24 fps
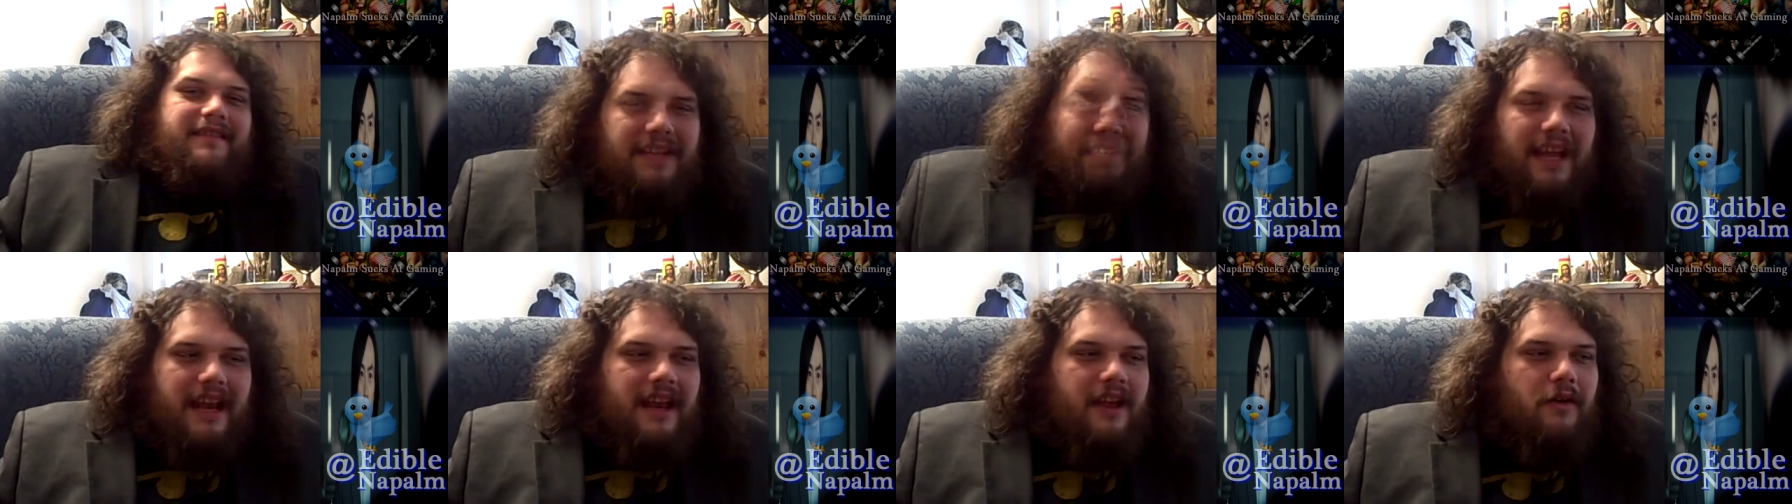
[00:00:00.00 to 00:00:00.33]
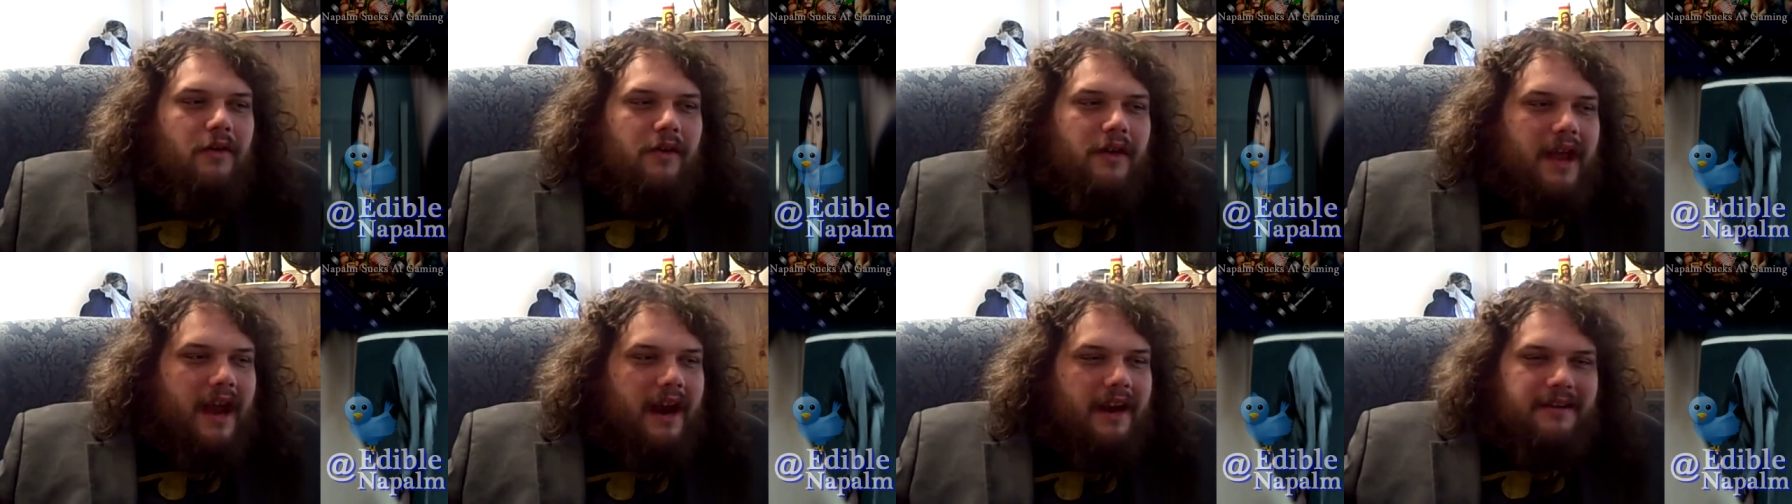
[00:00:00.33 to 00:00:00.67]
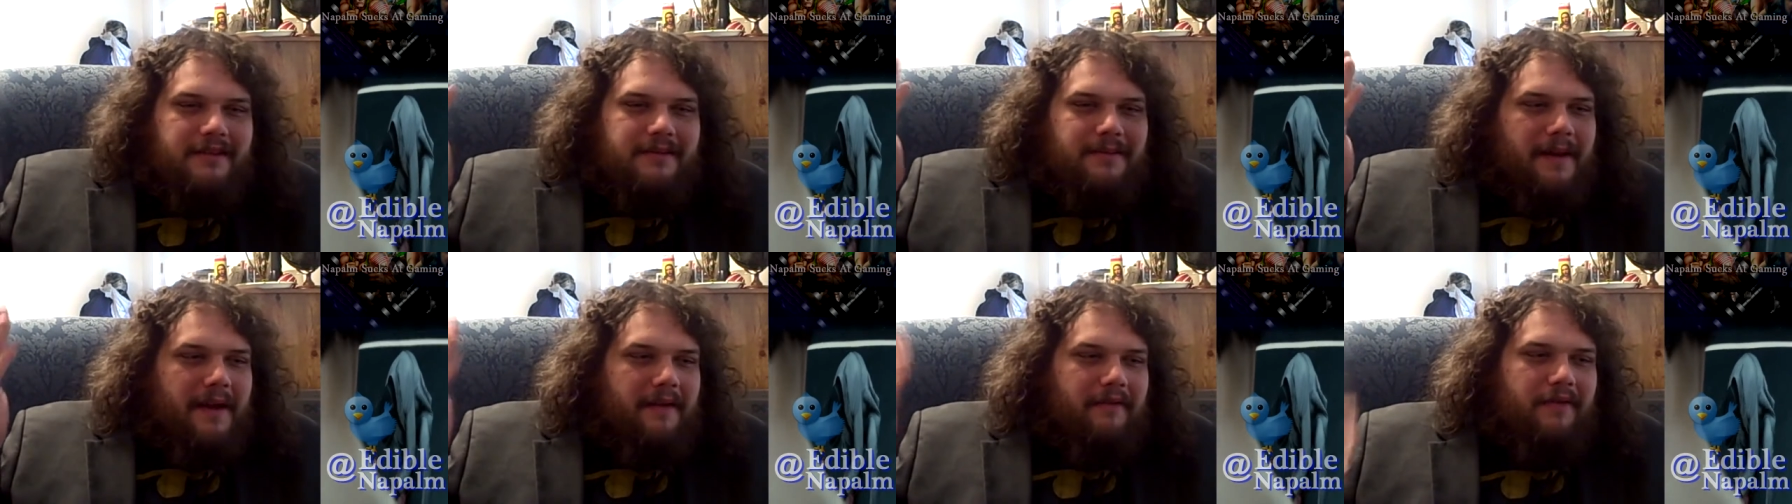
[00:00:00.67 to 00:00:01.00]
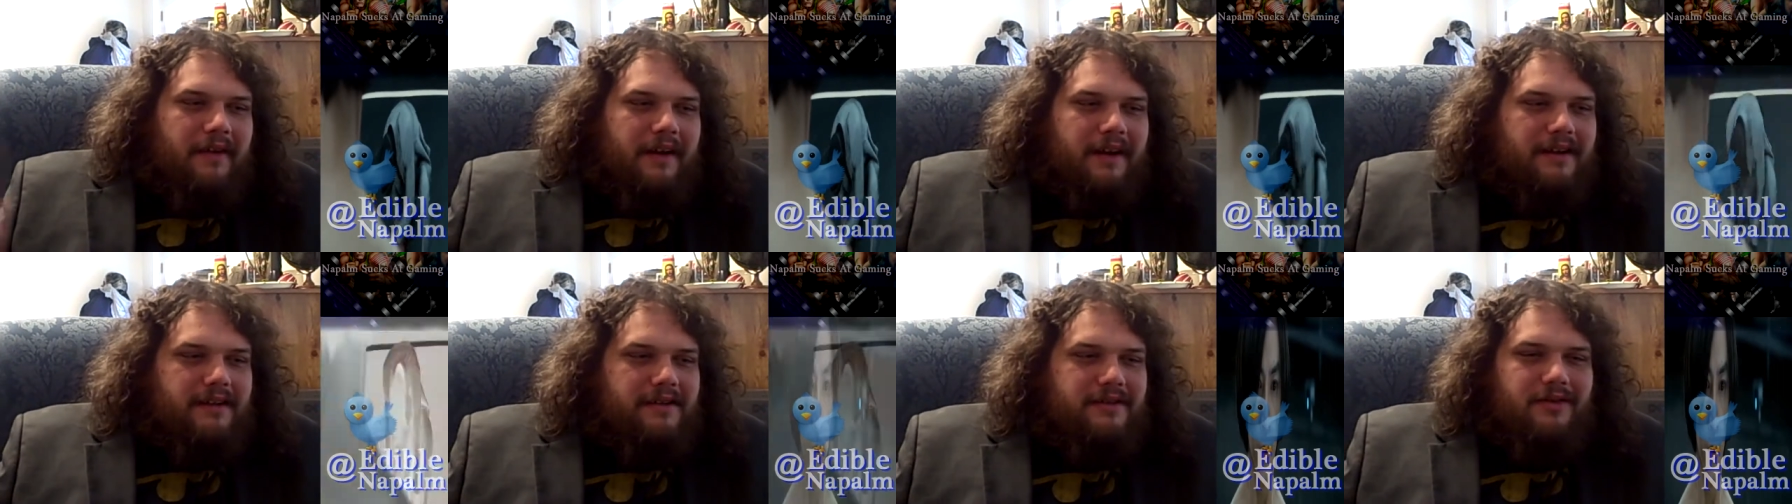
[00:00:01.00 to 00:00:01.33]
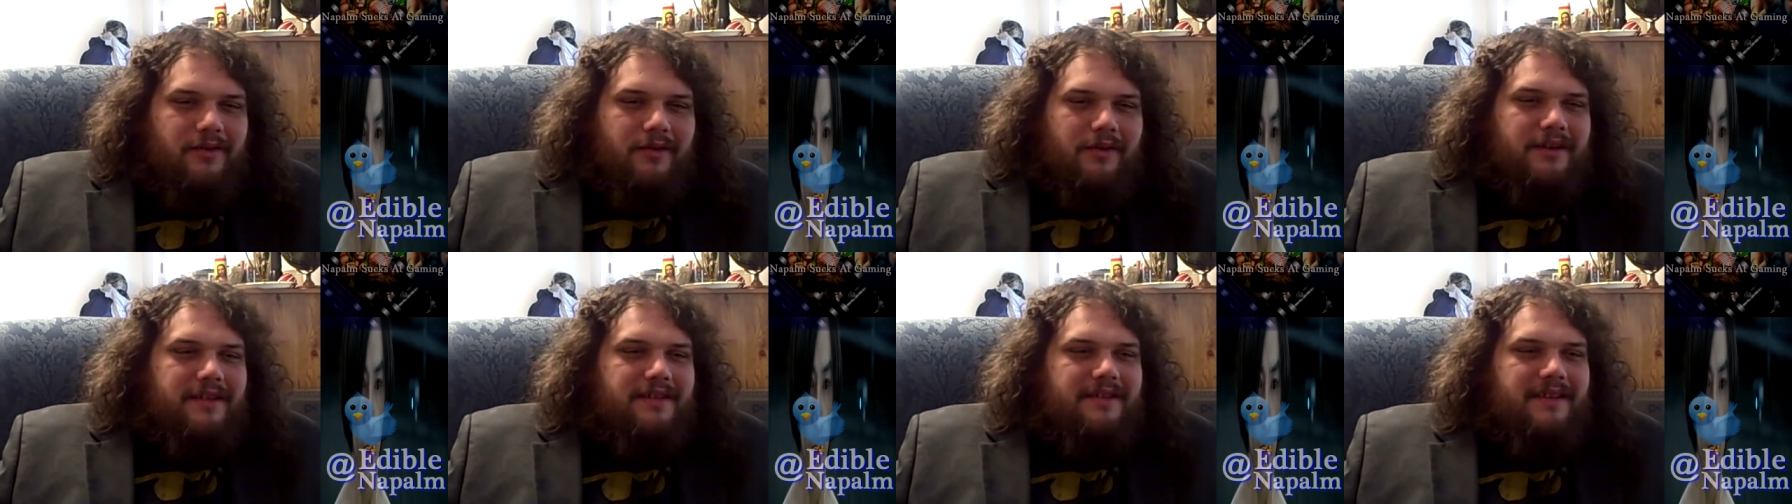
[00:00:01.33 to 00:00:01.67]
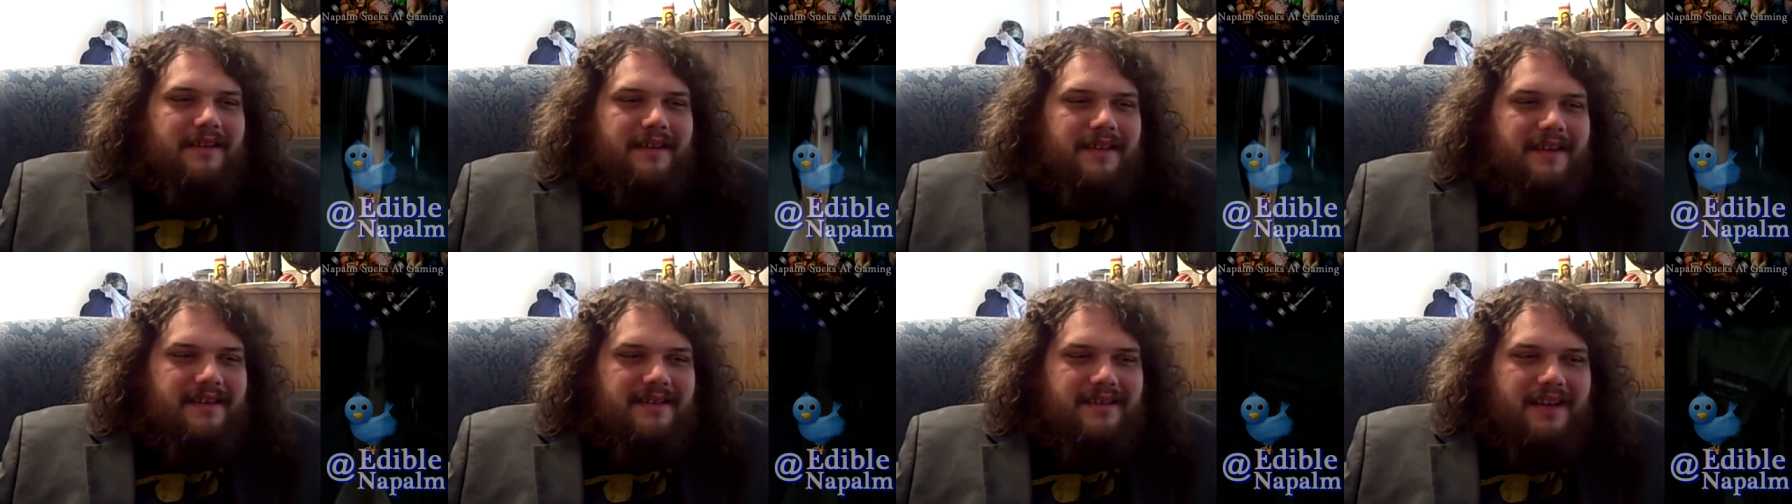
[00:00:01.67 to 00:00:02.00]
It's like, who cares about fucking stories
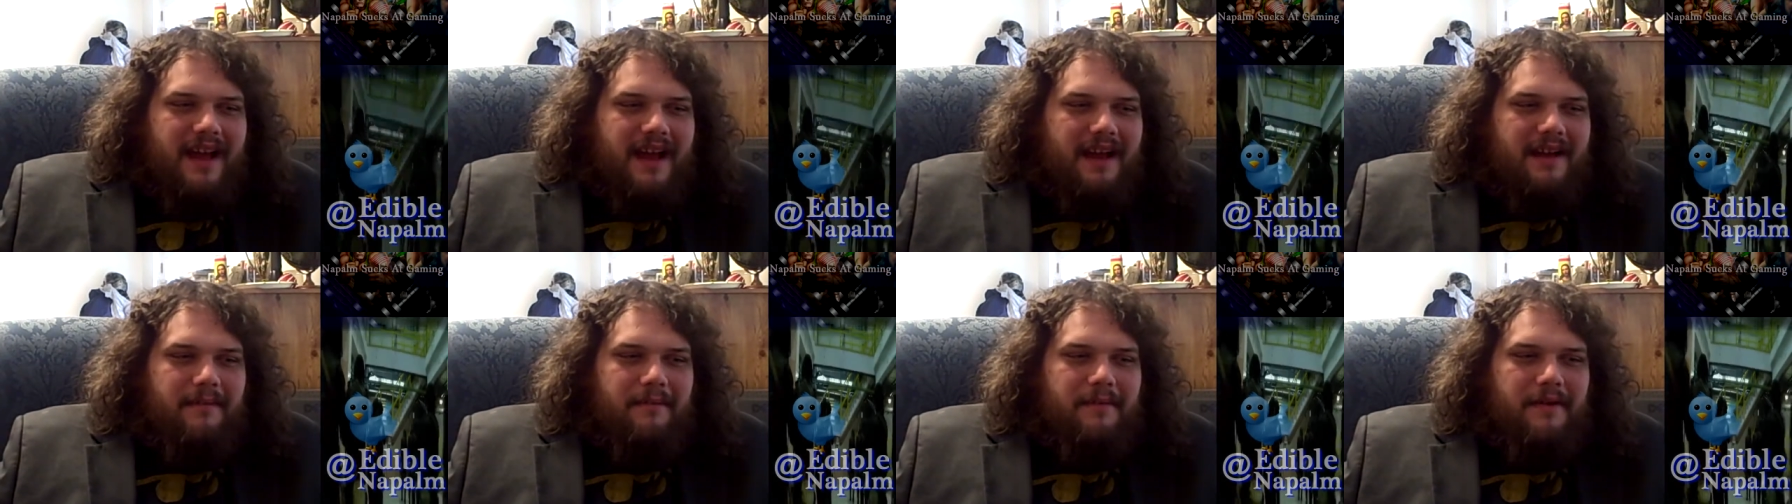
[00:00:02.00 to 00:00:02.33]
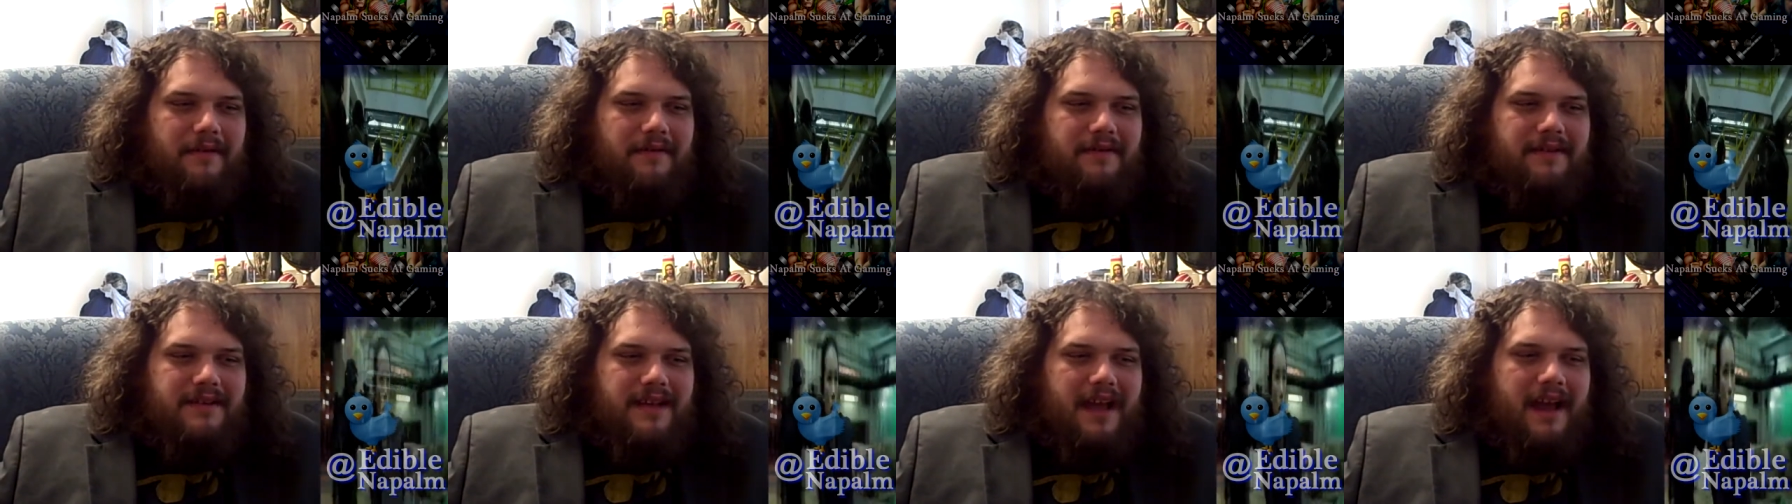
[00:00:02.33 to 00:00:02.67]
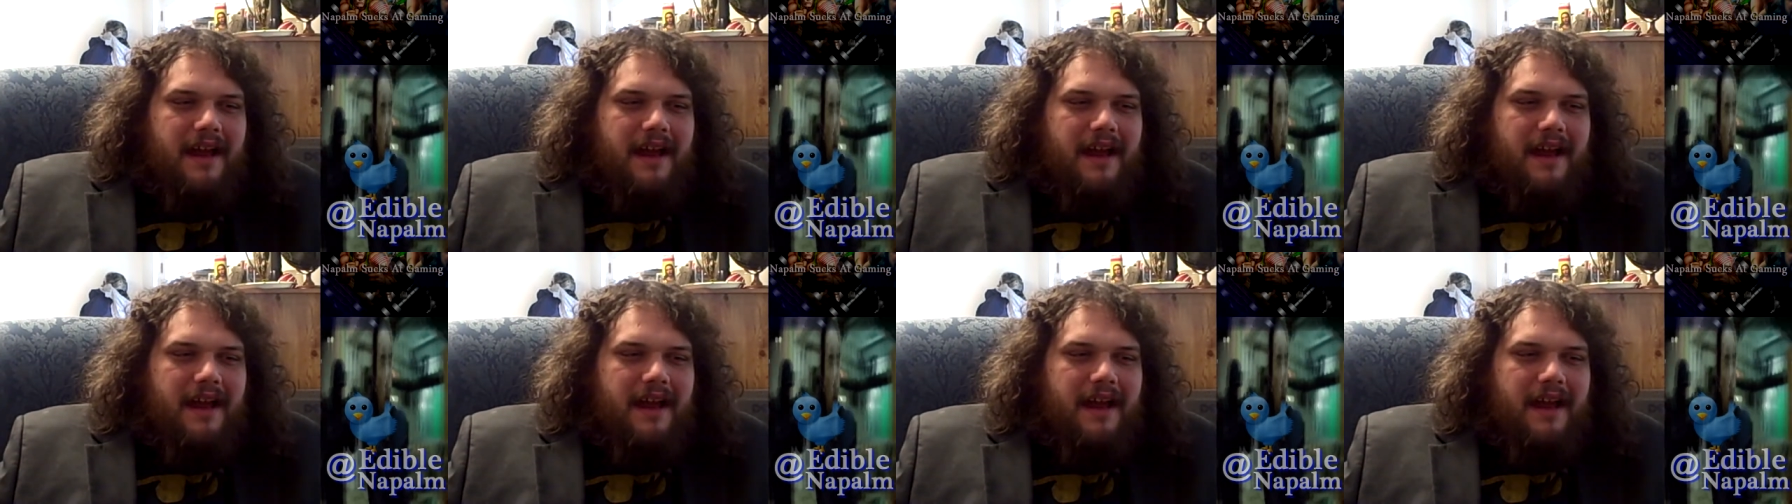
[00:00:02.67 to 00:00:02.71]
in these kind of movies